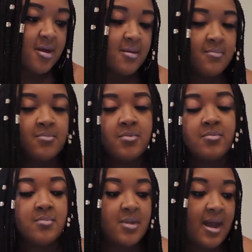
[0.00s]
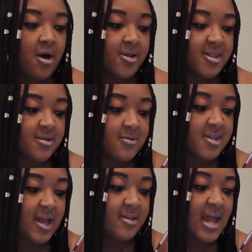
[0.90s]
then they also
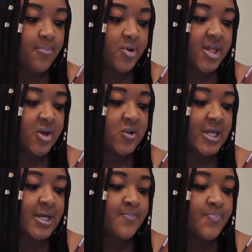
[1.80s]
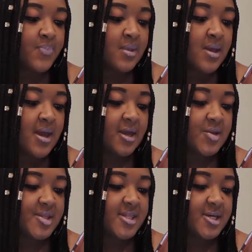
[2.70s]
state that particularly in
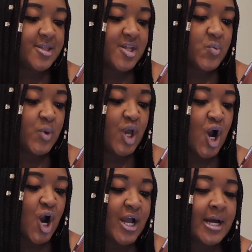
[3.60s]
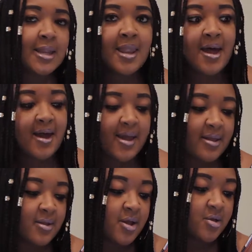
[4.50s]
this season, we are
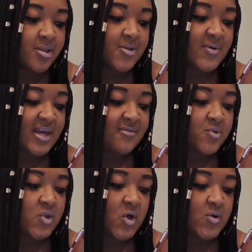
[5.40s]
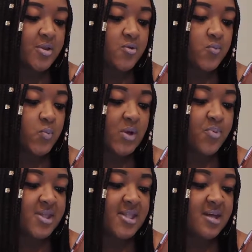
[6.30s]
inclined to give to those we
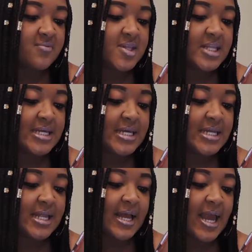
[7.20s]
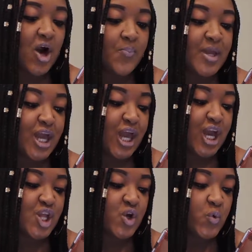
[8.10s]
perceive to need a helping
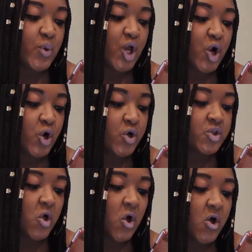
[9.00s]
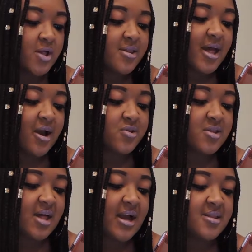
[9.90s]
hand. We urge all to
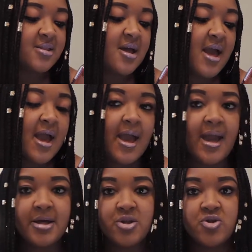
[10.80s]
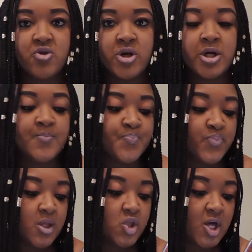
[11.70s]
exercise extra
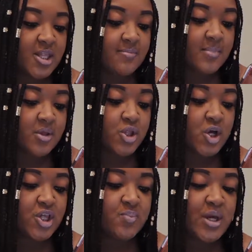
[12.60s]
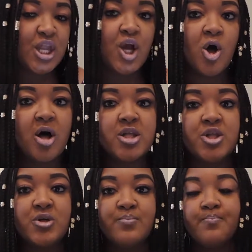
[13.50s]
judgment and
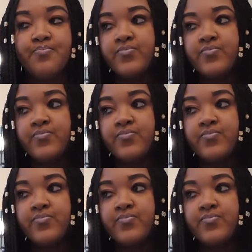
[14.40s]
caution.